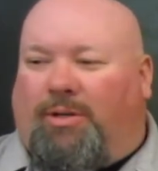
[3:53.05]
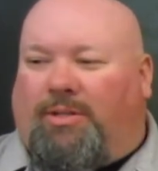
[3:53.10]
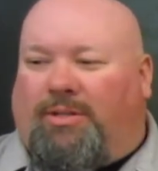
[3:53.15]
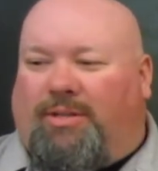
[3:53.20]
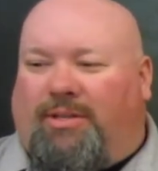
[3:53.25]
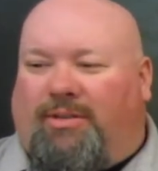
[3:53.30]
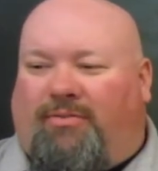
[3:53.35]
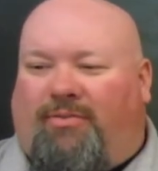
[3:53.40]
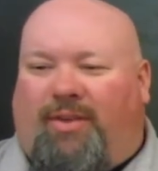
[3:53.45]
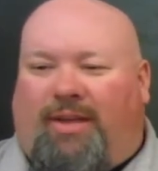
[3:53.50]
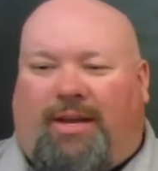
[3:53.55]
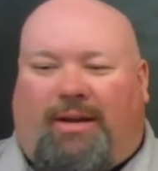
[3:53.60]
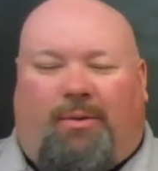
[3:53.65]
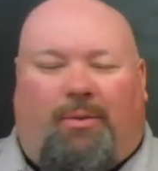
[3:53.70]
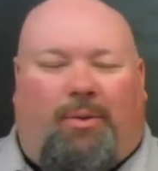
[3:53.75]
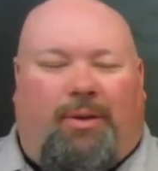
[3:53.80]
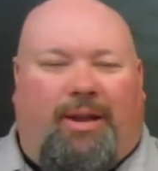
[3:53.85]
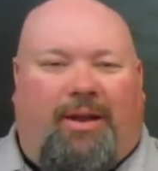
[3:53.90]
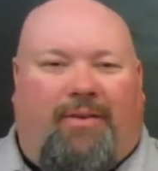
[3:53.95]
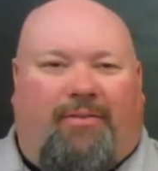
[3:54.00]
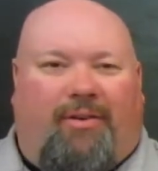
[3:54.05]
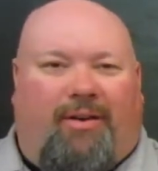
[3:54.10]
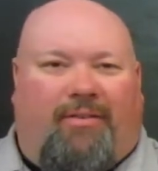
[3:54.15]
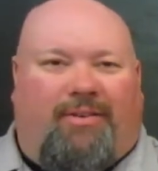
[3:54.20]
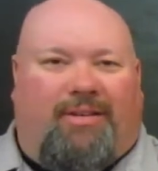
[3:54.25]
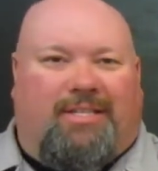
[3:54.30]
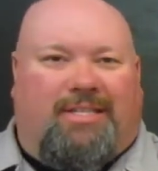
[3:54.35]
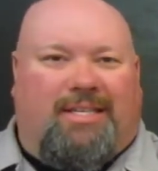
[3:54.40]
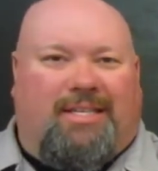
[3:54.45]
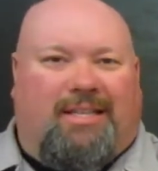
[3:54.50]
So this vehicle will never
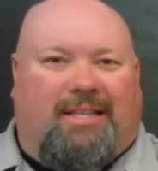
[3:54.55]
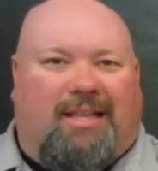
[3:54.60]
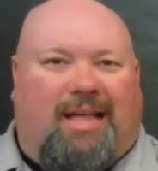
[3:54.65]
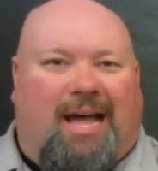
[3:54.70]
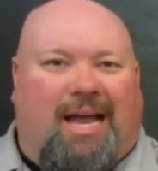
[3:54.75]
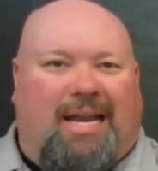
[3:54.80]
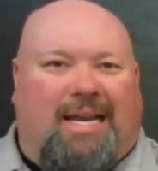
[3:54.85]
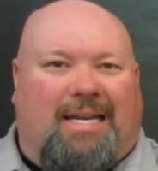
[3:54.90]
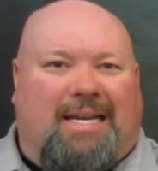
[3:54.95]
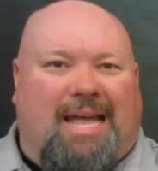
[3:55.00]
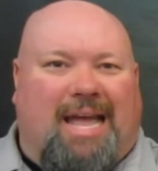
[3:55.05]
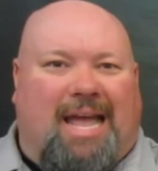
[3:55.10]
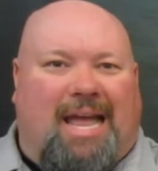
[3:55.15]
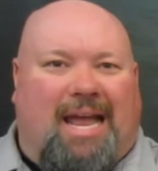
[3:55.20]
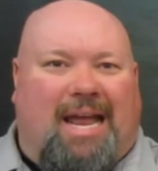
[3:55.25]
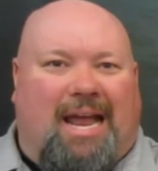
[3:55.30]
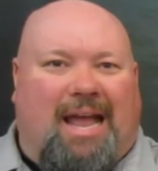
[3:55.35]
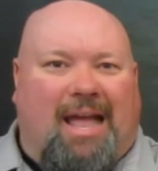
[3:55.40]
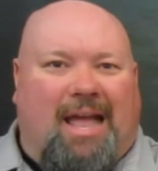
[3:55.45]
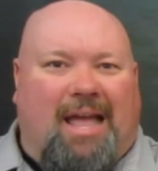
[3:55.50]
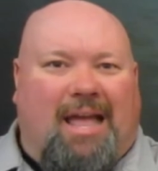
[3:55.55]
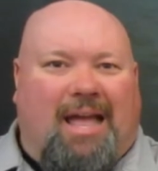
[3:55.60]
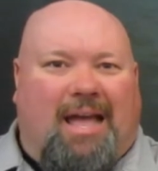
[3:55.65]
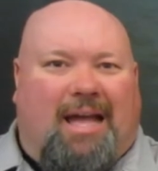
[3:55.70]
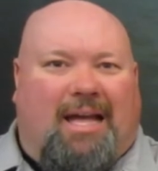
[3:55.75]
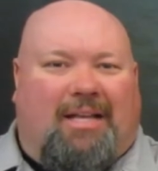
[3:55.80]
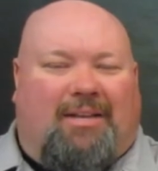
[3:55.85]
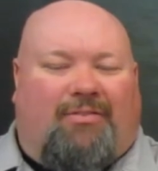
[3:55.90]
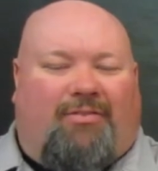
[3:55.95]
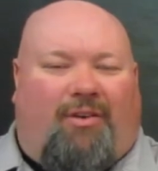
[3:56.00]
ever see the light of day
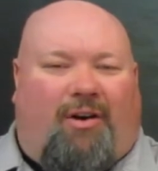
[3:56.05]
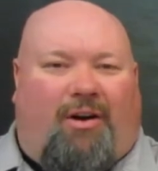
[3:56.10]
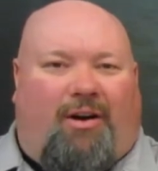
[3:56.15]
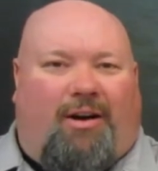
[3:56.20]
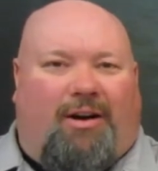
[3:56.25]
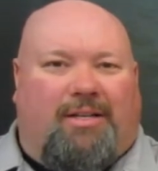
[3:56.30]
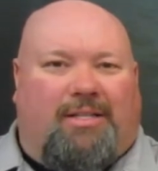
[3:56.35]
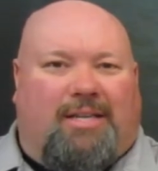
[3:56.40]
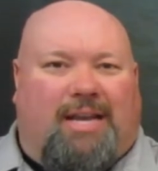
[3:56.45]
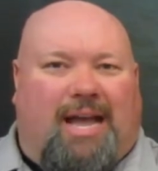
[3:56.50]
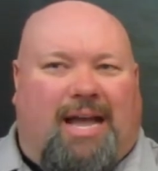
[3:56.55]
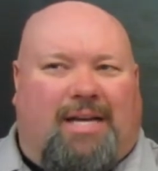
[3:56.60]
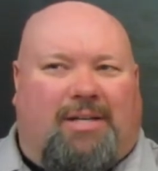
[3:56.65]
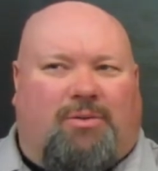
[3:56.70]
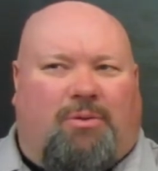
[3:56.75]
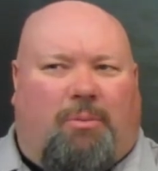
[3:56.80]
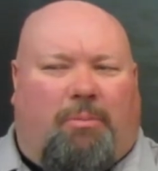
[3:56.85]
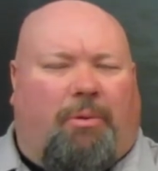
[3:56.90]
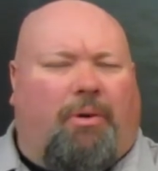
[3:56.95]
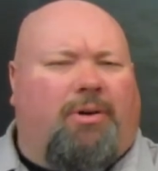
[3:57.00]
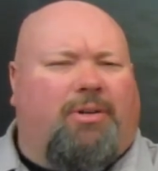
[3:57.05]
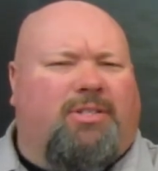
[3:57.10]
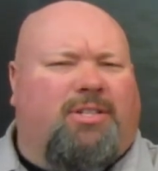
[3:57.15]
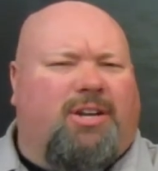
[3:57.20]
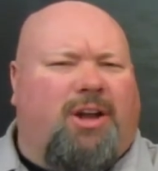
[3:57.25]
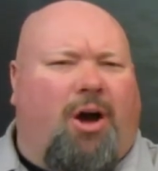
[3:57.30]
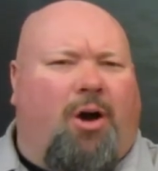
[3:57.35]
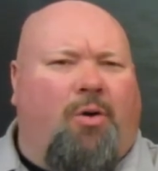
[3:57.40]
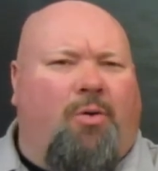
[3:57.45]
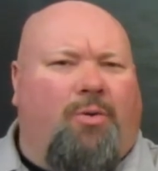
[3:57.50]
as far as an actual
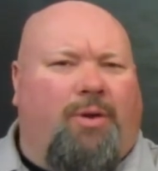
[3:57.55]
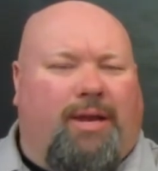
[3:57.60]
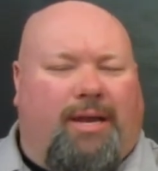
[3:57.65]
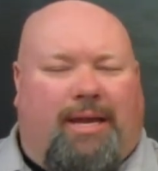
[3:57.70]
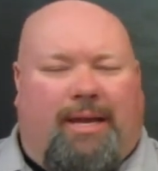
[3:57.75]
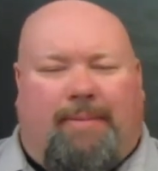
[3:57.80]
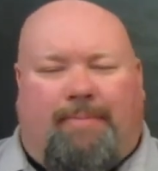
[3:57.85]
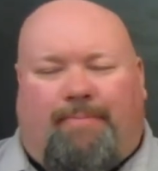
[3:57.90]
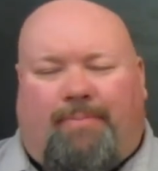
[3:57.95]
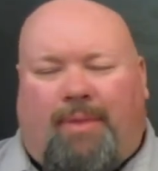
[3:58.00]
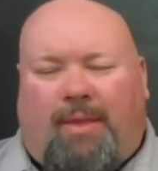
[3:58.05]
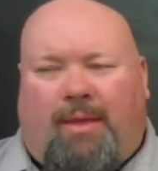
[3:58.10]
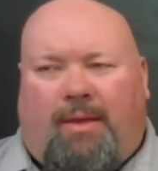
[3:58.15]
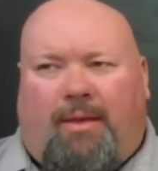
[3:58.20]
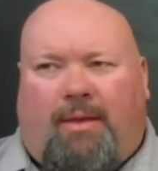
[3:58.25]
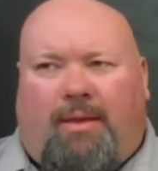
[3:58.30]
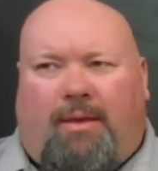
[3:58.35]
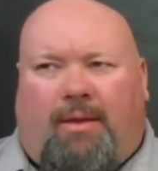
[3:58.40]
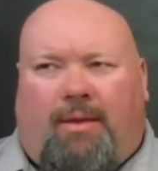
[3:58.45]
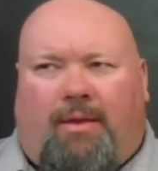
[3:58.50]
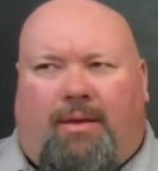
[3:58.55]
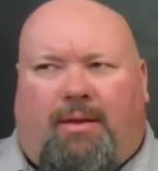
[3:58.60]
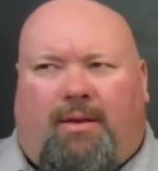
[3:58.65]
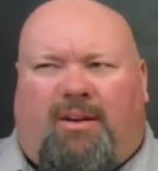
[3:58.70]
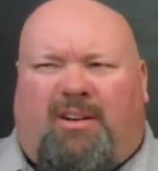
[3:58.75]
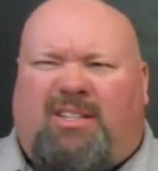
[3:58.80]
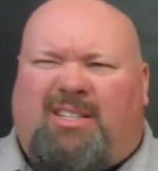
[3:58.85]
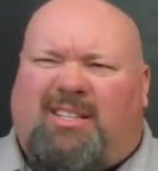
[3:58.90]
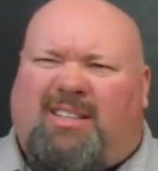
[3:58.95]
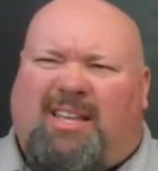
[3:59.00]
person owning it. Of
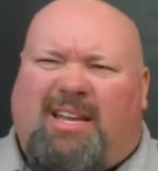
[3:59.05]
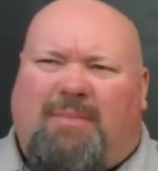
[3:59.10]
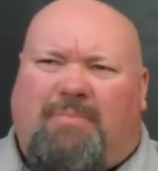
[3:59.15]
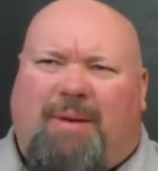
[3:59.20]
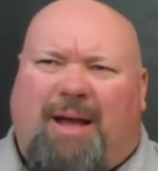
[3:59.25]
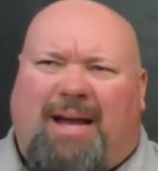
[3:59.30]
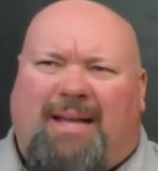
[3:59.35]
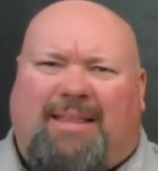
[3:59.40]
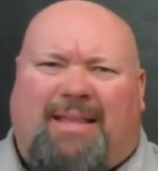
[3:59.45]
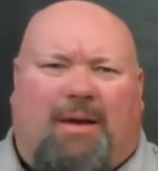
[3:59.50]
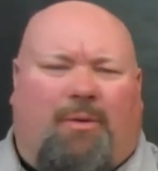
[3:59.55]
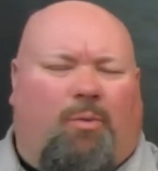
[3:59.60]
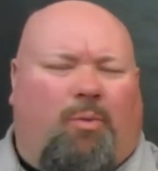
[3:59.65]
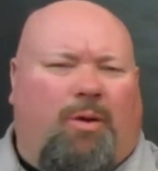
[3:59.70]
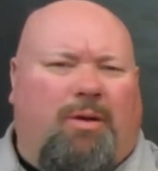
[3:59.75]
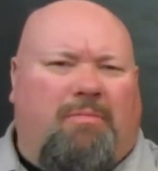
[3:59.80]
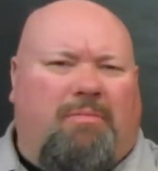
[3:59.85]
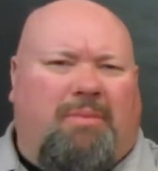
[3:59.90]
course, you think back, that 1